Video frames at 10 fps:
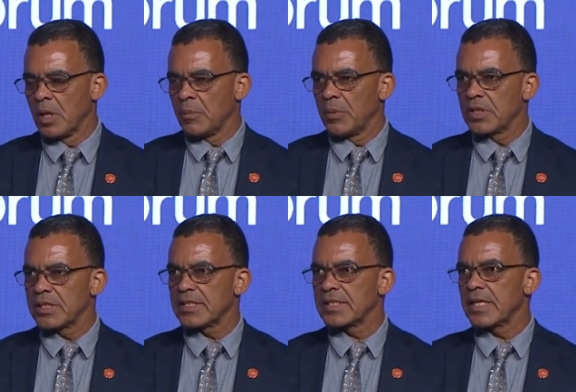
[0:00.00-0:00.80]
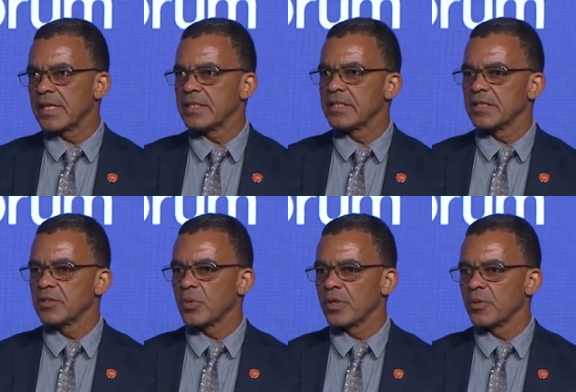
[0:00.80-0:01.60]
because as a scientist,
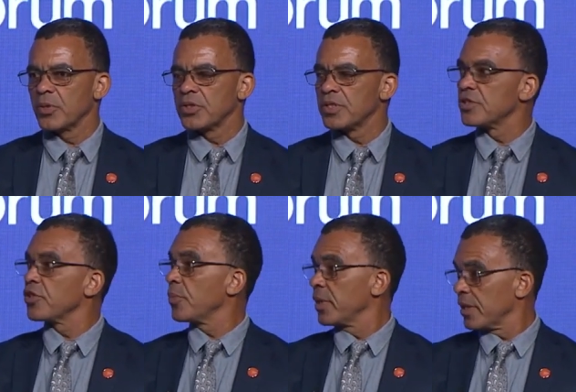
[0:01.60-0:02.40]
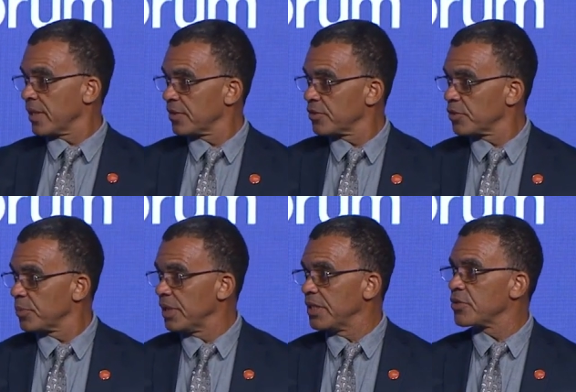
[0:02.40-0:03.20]
it's one of the most disturbing things to
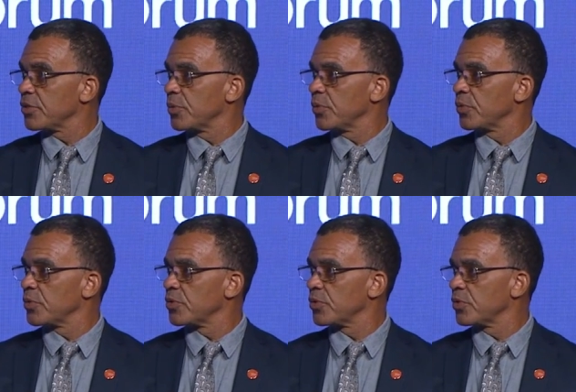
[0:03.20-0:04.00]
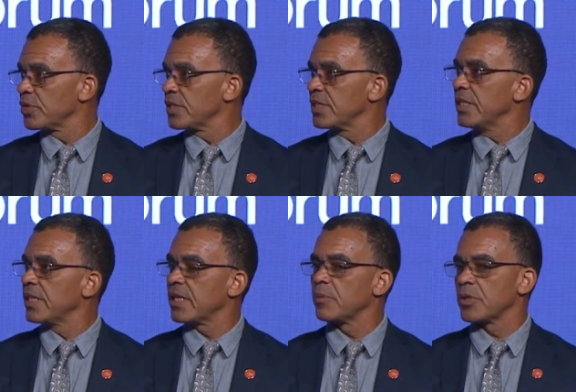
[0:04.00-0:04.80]
me to see
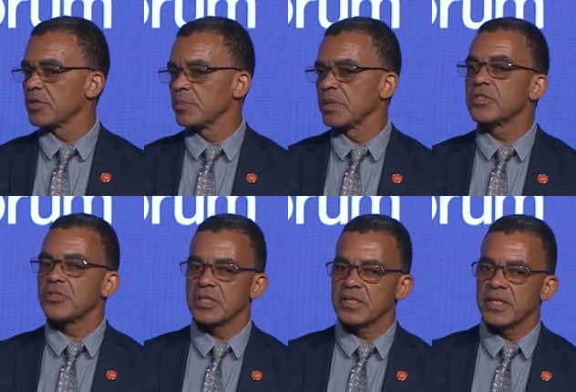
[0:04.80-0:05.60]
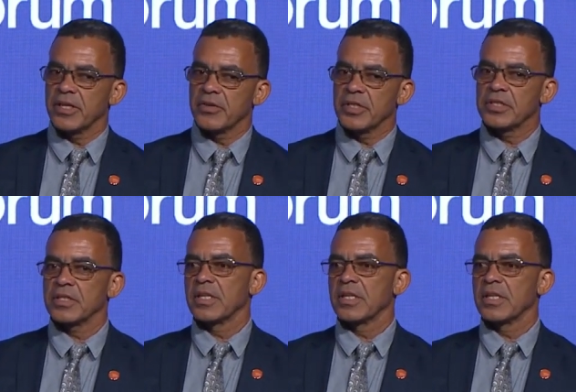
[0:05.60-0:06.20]
how much mistrust there is